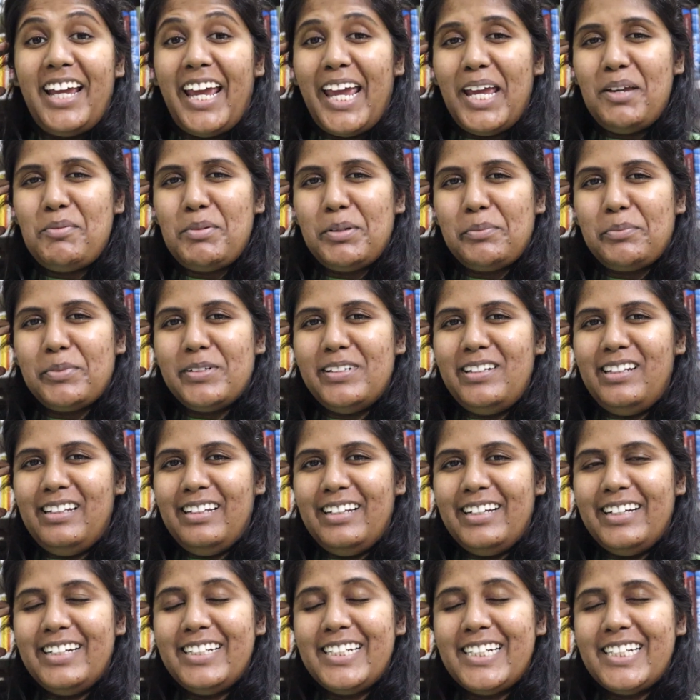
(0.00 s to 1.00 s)
Hey people,
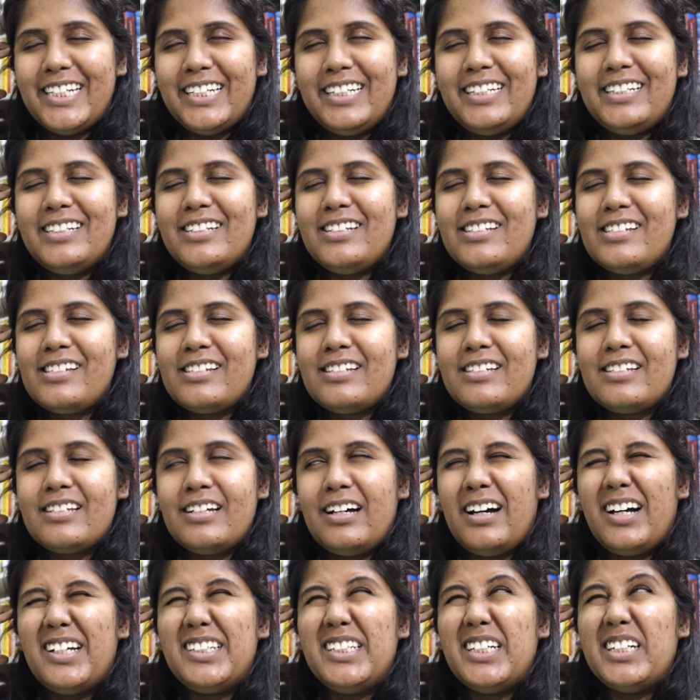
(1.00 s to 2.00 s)
it
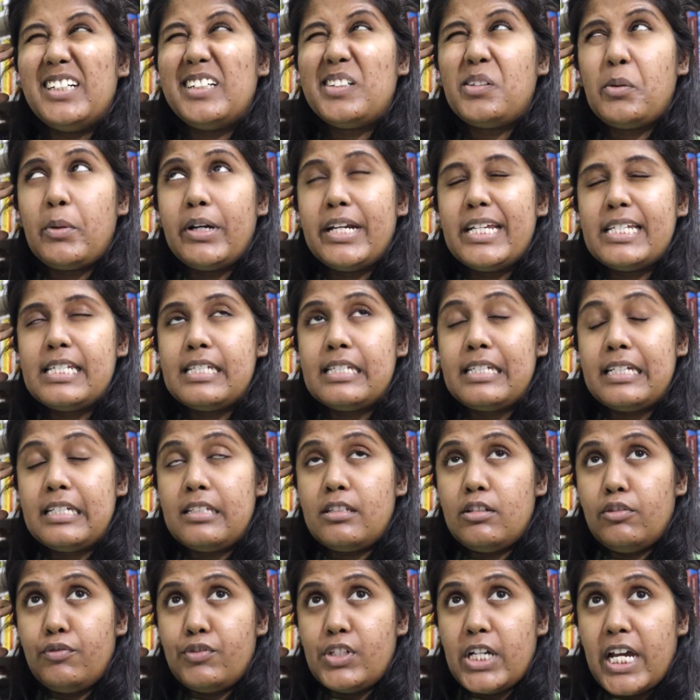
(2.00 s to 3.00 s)
is the
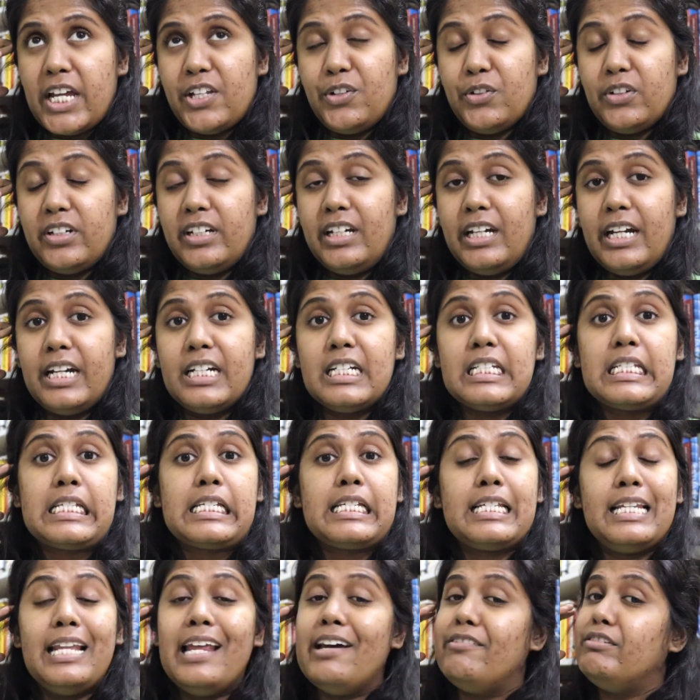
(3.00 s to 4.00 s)
26th of January and
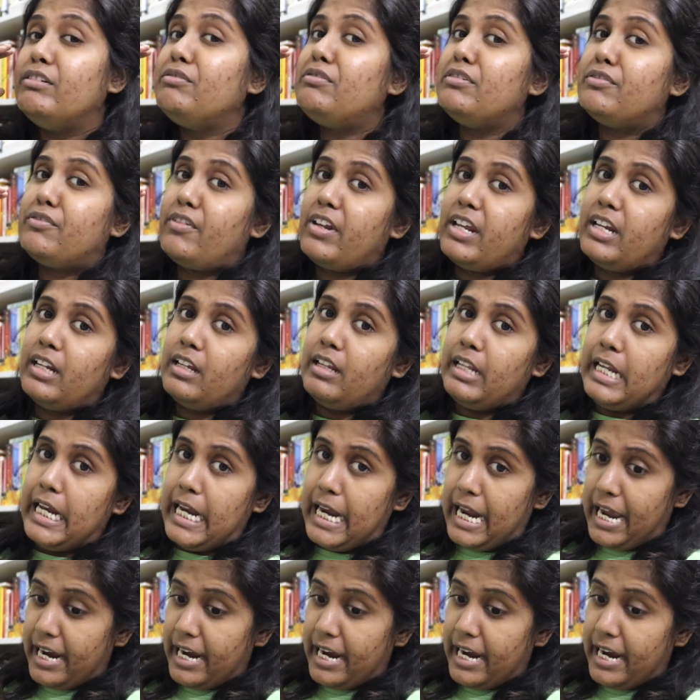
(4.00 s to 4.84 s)
it's 11:15 in the